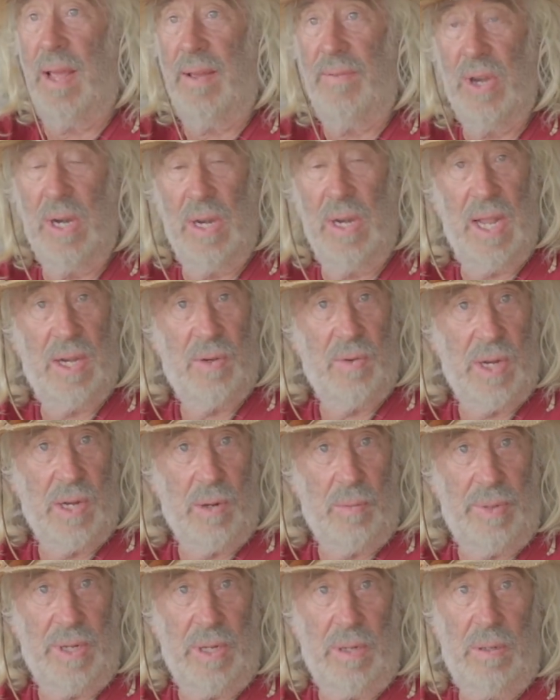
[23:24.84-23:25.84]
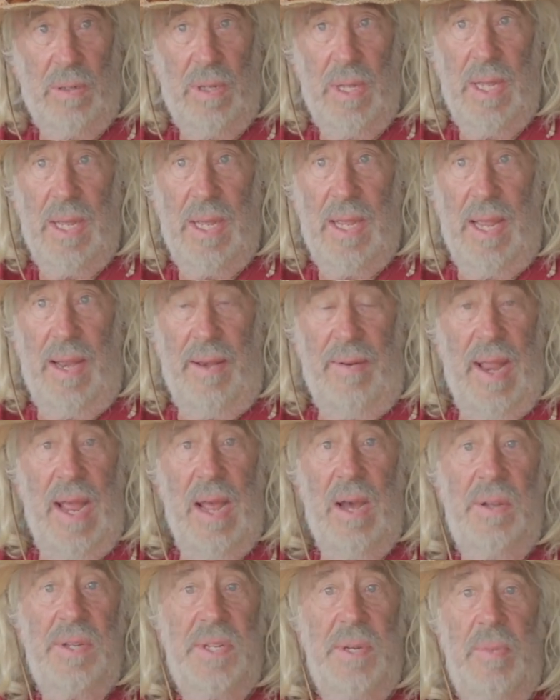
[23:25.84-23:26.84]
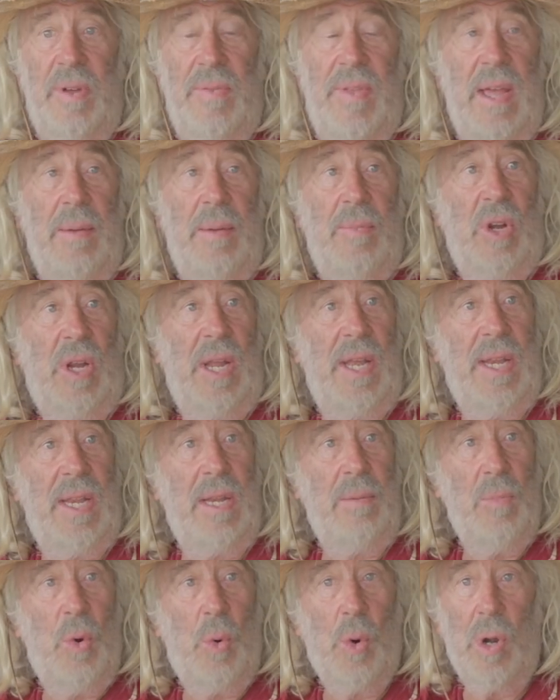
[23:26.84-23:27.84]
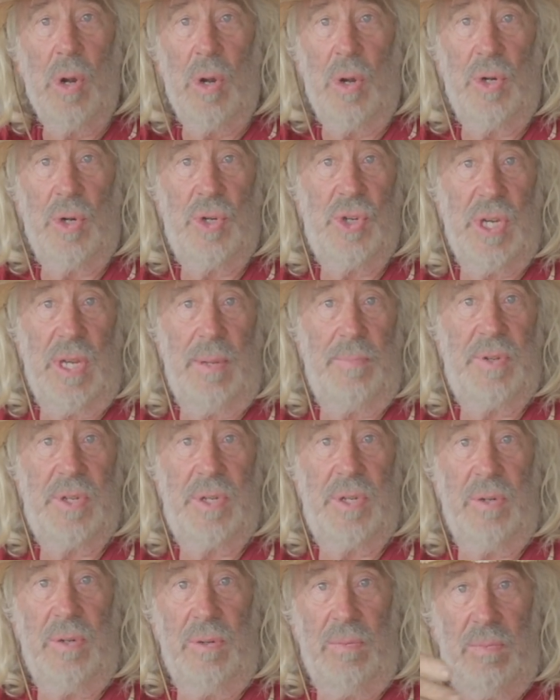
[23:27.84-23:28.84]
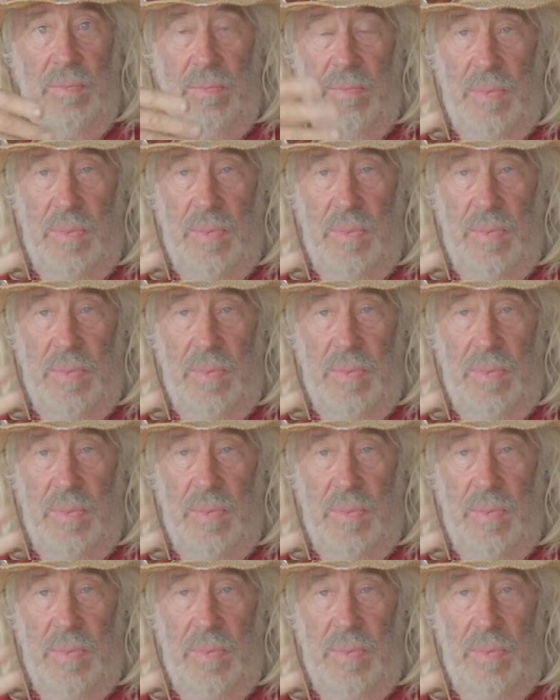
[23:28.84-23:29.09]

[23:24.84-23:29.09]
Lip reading: have an electrical bill. And now some of them are getting more Earthships to